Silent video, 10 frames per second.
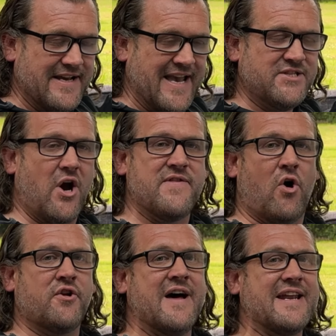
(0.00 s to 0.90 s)
is not in the
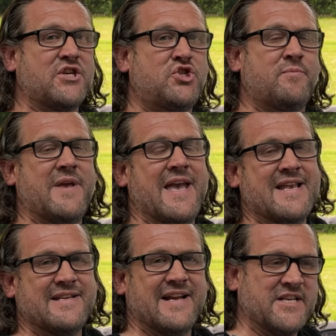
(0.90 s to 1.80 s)
order that it should be
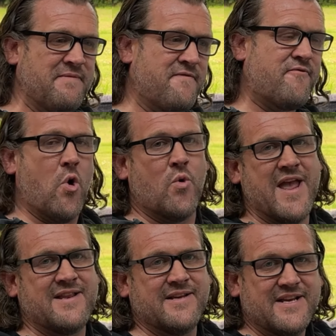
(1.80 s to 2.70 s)
in, and it's been thrown
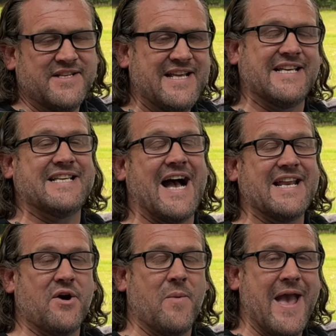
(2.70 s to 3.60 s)
in. You need to
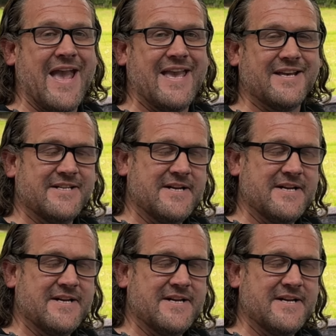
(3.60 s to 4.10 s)
tidy it away.